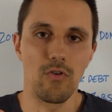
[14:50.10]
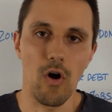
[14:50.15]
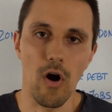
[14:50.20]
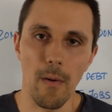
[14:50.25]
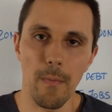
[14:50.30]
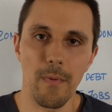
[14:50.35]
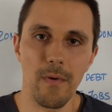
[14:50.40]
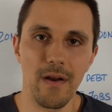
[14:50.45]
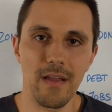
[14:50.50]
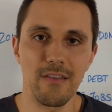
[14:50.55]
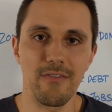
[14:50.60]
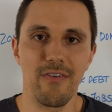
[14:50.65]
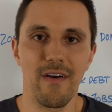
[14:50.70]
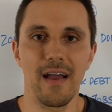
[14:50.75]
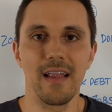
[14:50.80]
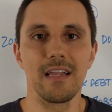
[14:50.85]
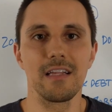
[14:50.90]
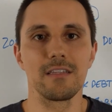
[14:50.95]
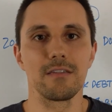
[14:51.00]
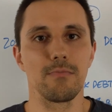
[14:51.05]
corporate
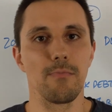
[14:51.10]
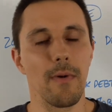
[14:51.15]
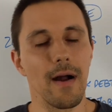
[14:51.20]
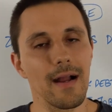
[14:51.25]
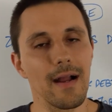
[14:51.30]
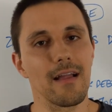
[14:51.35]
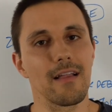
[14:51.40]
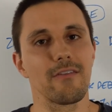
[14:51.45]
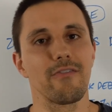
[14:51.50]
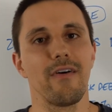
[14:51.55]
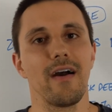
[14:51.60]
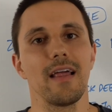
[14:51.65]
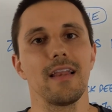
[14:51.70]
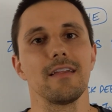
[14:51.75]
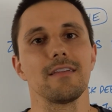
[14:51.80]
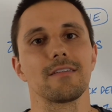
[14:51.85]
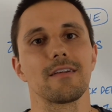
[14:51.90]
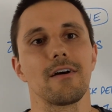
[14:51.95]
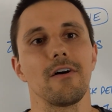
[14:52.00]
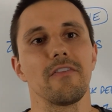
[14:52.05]
finance, market
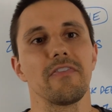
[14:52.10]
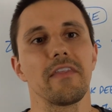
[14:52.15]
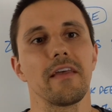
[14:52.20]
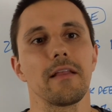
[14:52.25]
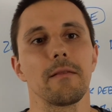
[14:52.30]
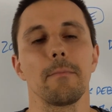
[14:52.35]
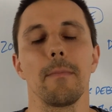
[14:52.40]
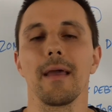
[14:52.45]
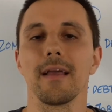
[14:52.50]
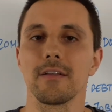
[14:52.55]
finance content,